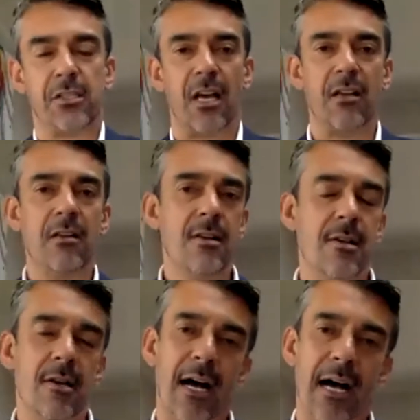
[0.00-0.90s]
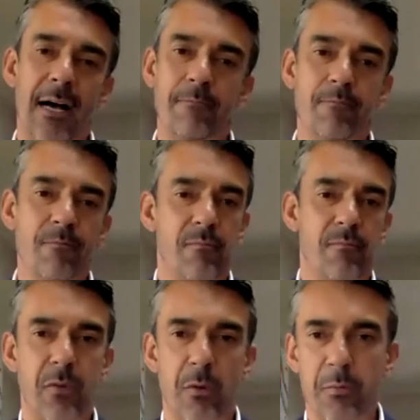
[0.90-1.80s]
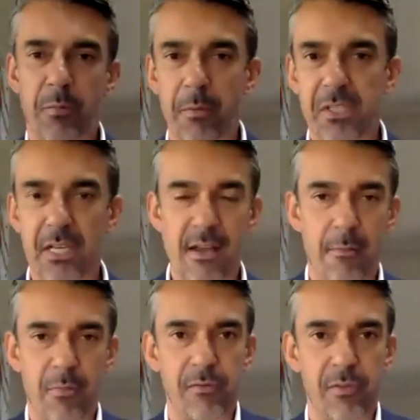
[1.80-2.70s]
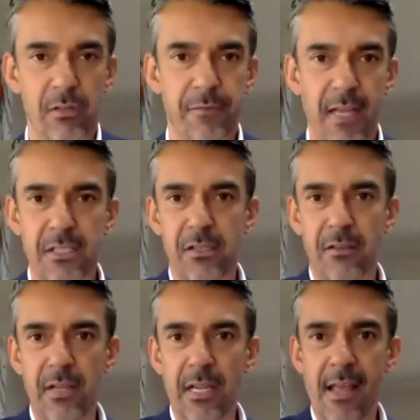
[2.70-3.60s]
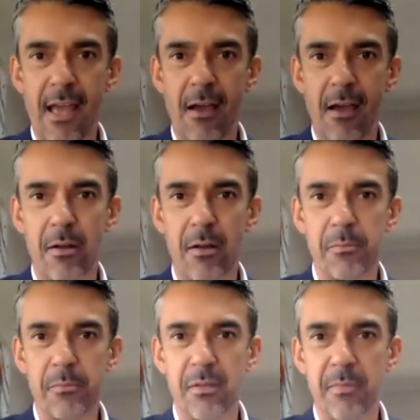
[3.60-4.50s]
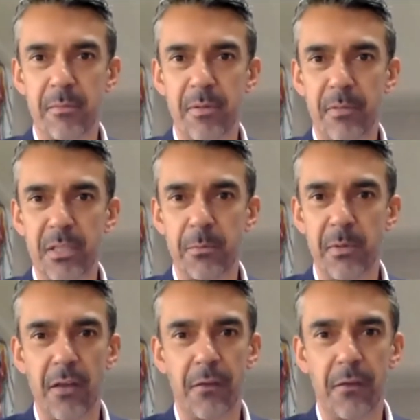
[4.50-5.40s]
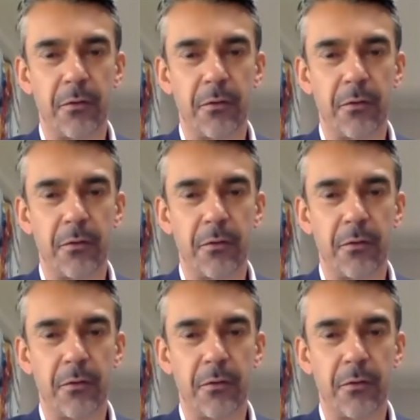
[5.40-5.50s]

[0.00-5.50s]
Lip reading: So we will probably see a number of little faces on there now, and I'm still admitting people as we go through.